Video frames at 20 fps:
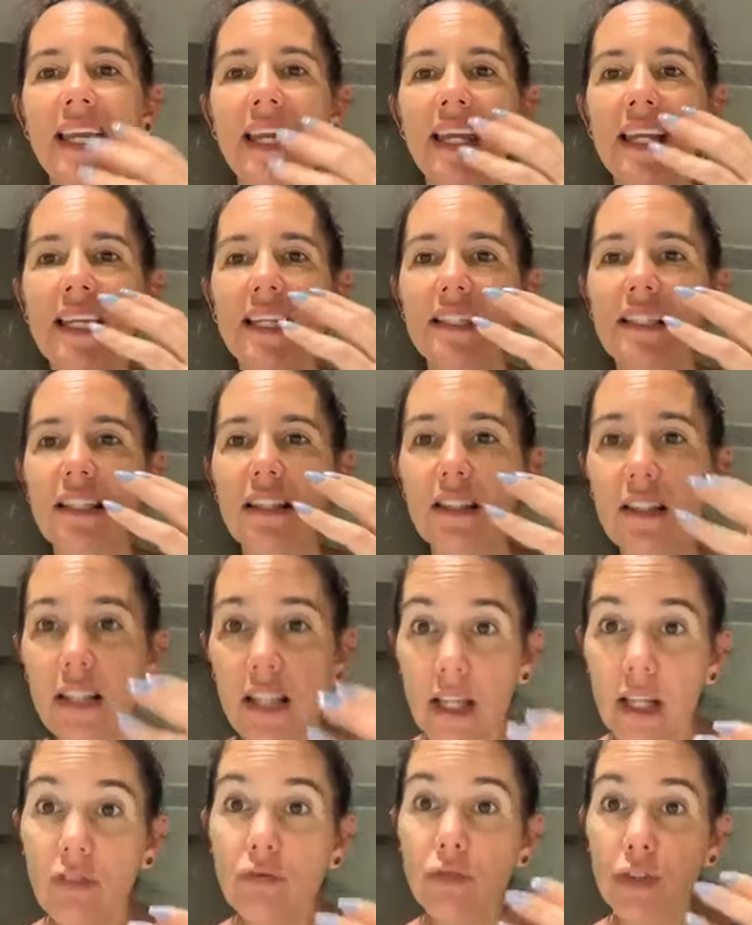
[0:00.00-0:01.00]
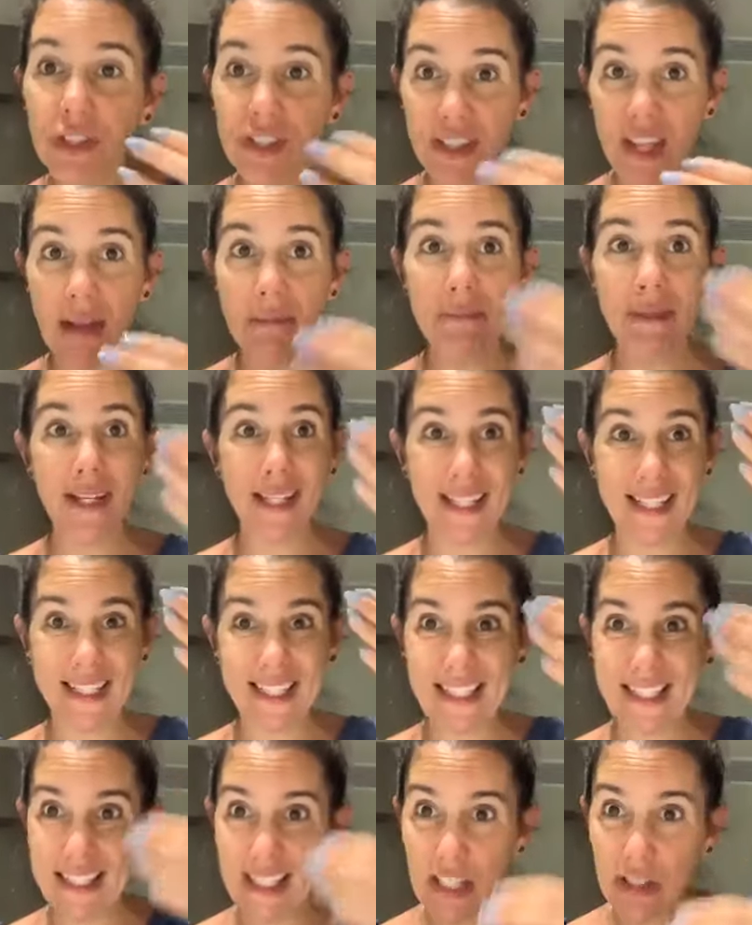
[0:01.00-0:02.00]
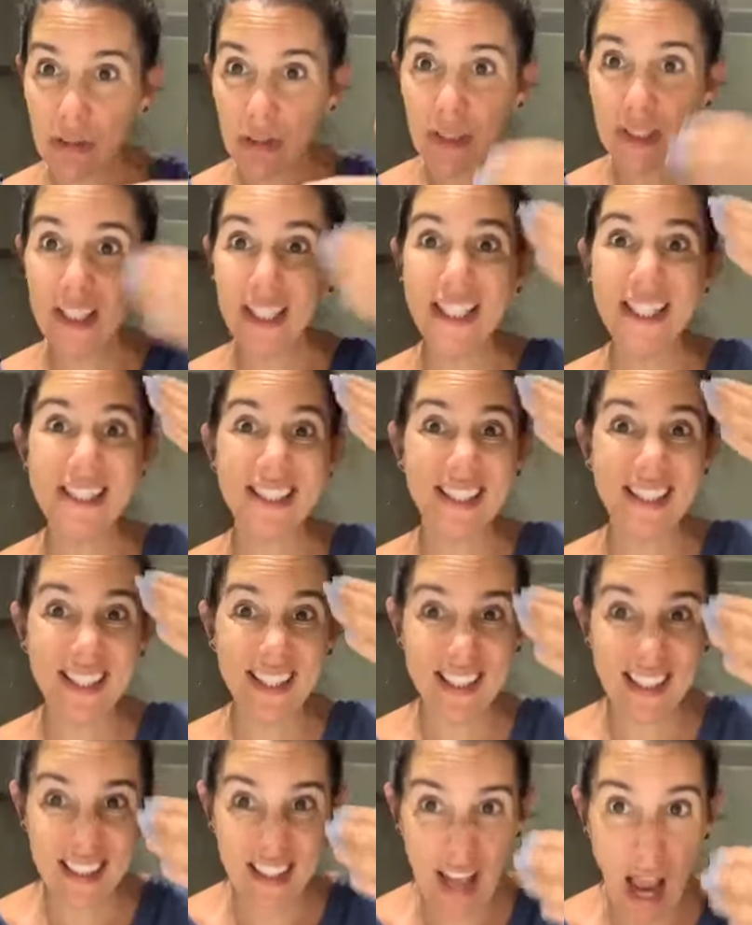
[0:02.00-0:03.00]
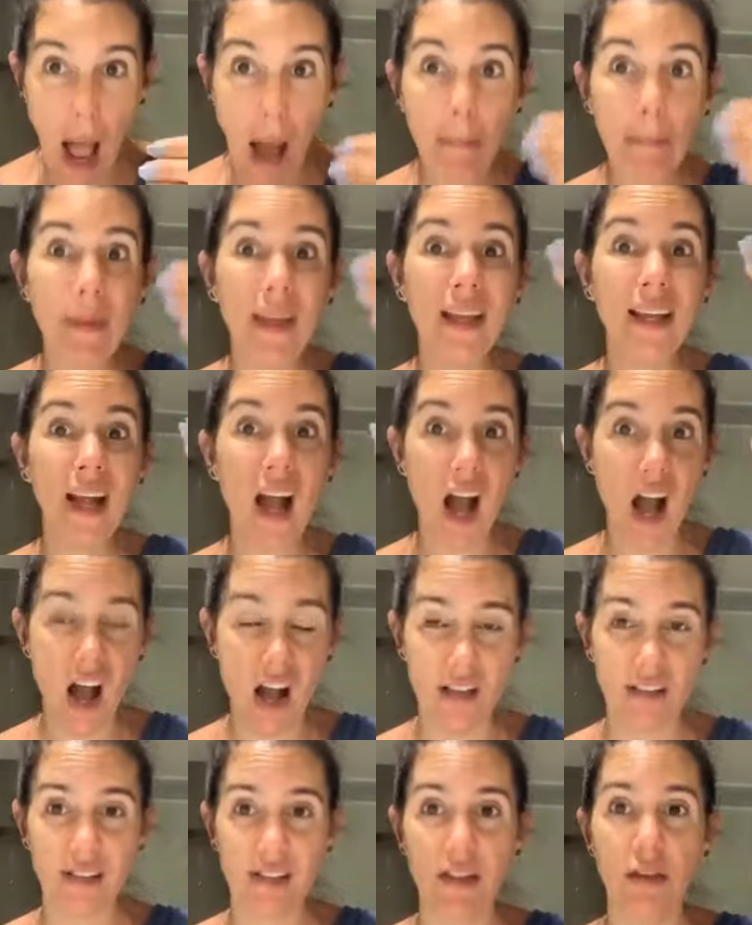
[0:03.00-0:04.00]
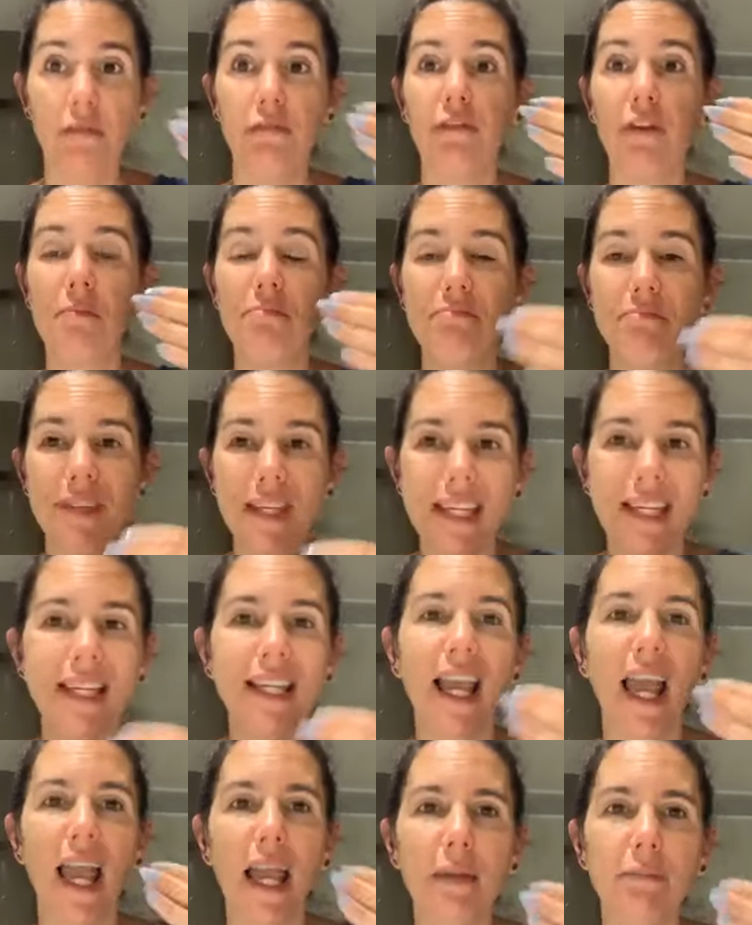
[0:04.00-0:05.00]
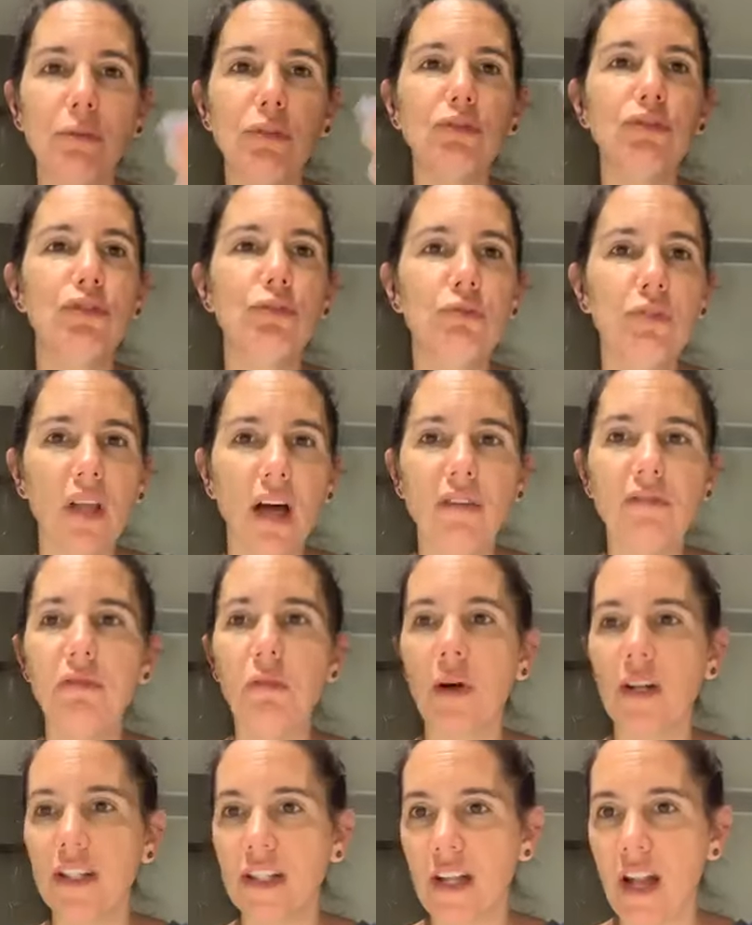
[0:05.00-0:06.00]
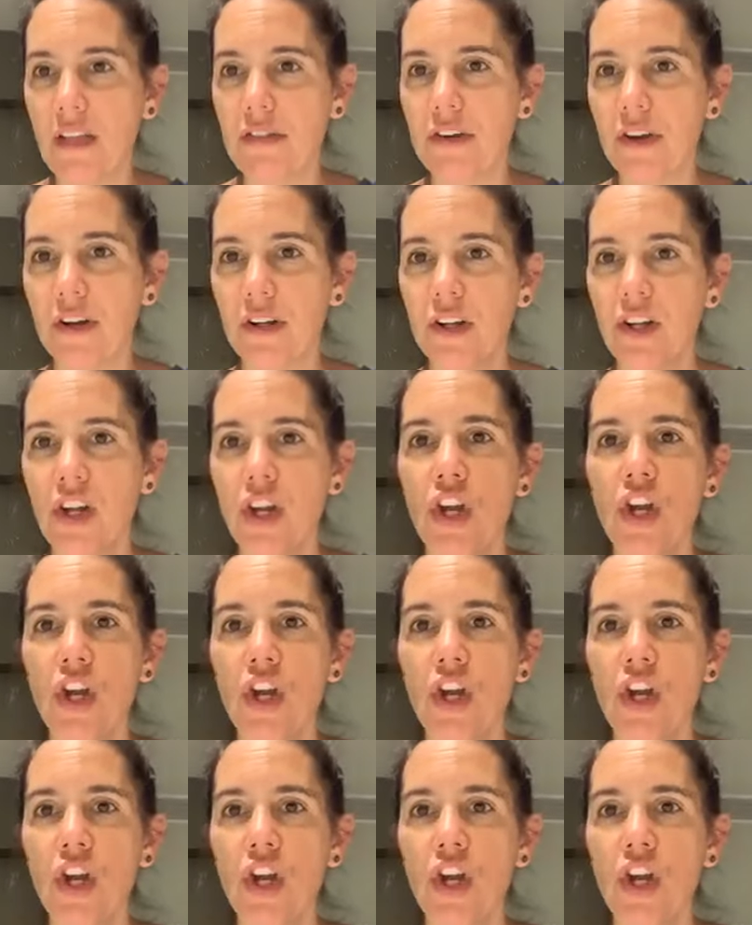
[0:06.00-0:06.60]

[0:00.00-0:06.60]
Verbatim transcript: It is lit resentment is literally stopping us from being able to love one another.